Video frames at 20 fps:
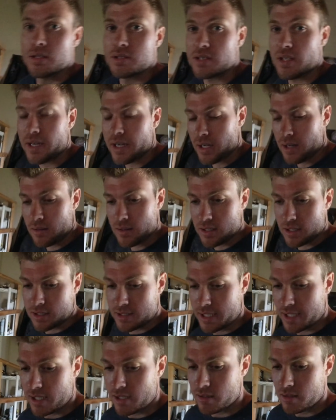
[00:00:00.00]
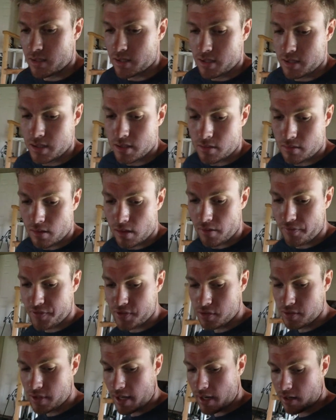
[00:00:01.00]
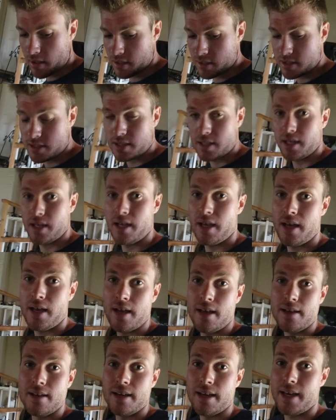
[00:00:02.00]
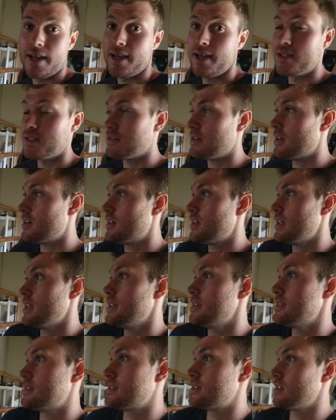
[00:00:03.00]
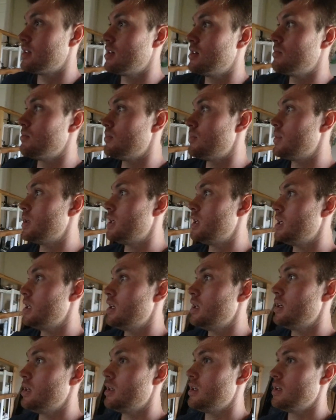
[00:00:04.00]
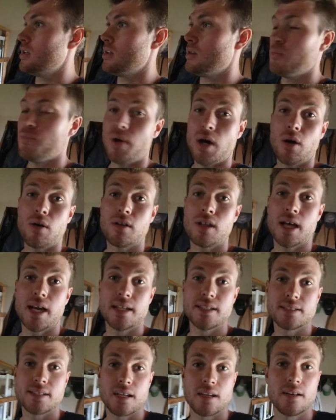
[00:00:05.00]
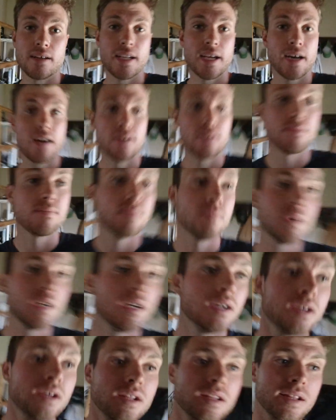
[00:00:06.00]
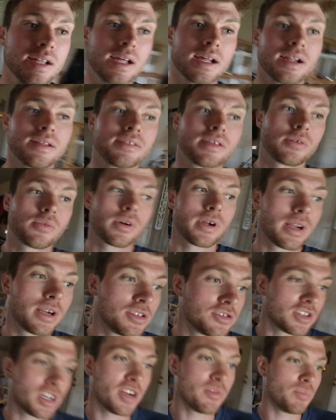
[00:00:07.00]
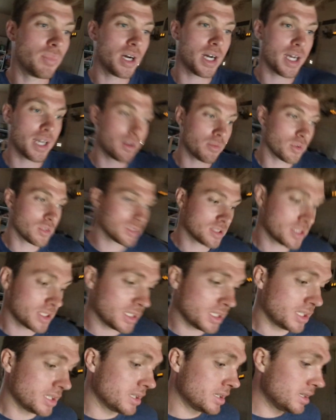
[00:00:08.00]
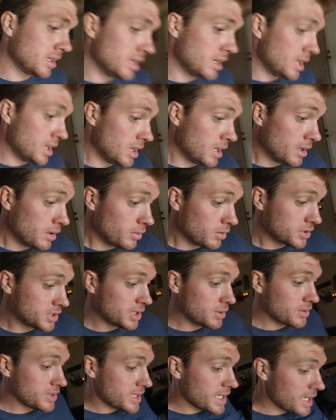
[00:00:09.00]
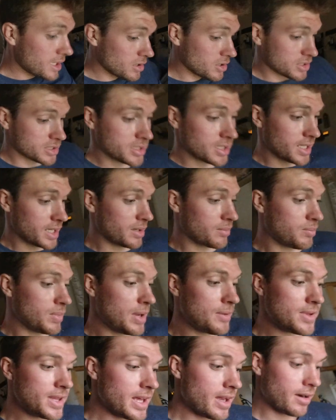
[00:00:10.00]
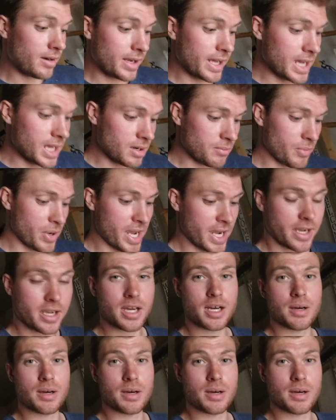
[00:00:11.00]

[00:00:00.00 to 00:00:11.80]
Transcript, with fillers: So I got to run out of town, run a few errands, and there is some power lines that are down that I think we're going to drive by and we'll see we'll see what that looks like. Maybe they already got them back